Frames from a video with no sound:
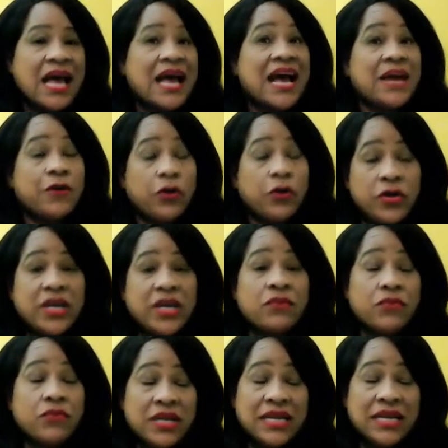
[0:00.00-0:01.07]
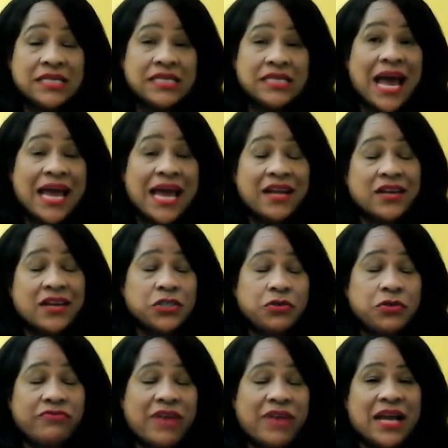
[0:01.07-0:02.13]
I know you get really excited because
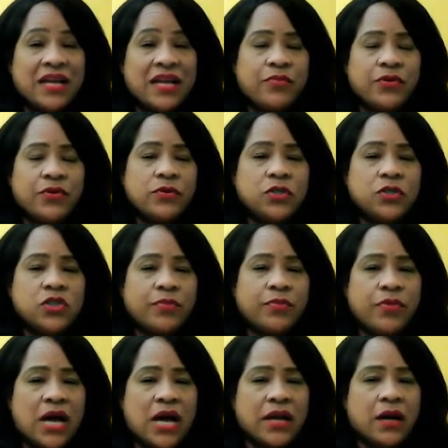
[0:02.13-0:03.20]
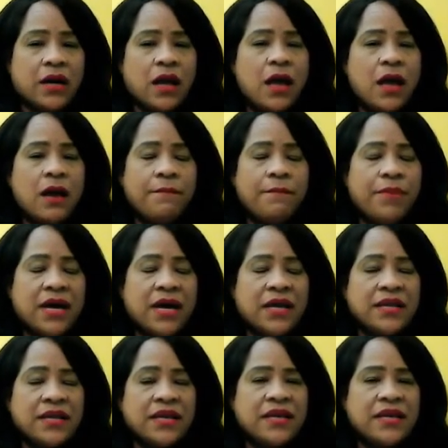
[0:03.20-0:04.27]
you finally produce your product, but
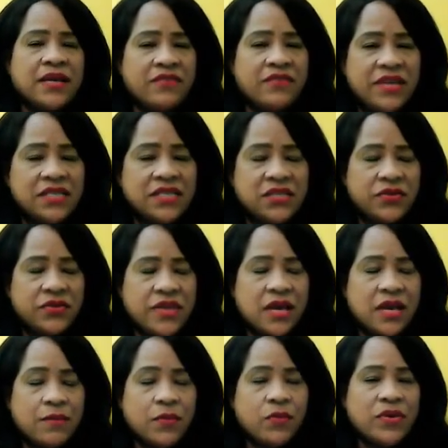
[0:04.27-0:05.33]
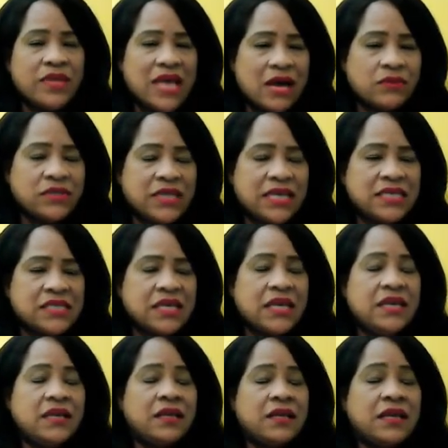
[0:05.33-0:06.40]
giving it to them without
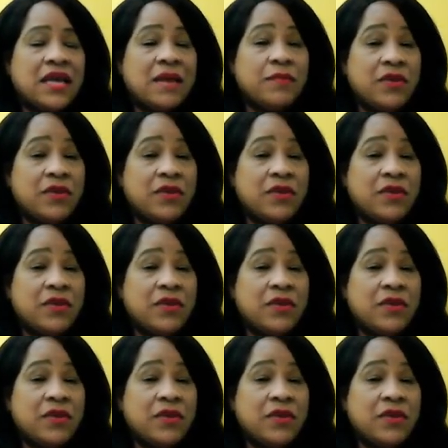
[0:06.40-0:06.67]
testing can be